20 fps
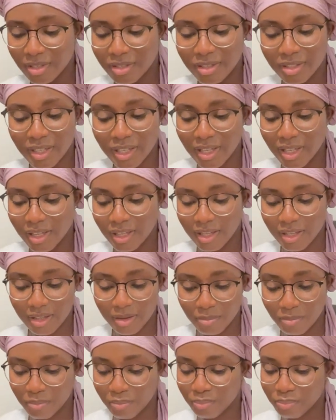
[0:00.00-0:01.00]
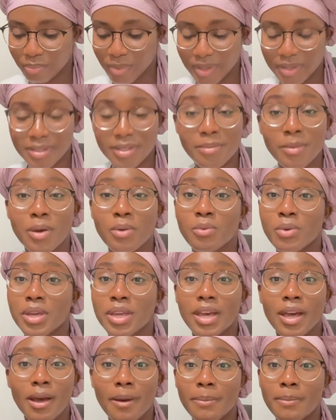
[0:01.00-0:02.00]
Like, by the time I
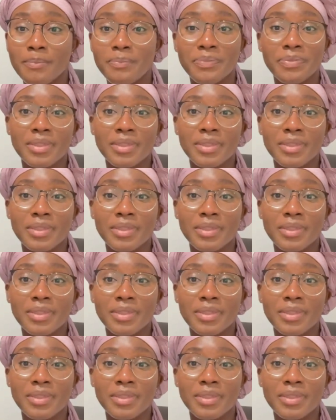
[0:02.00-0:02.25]
wake up,